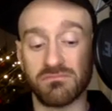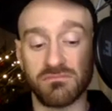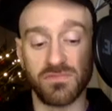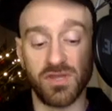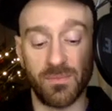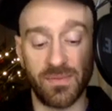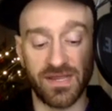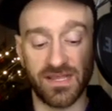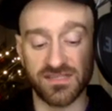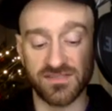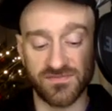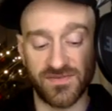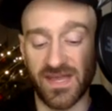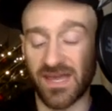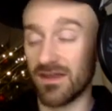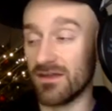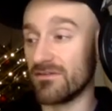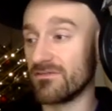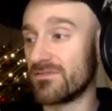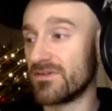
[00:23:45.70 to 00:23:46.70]
the biggest
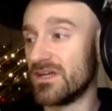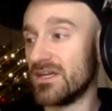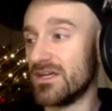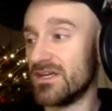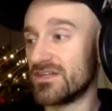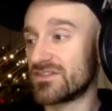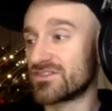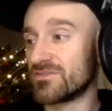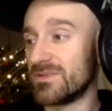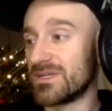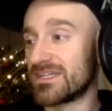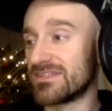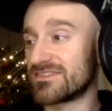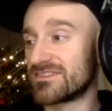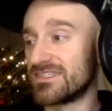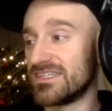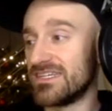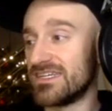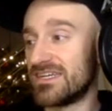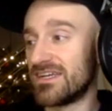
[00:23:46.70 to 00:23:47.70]
fan of. So we can
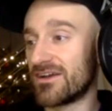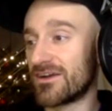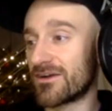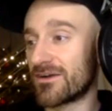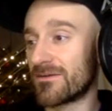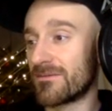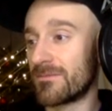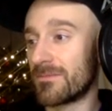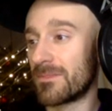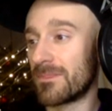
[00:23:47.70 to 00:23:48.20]
see here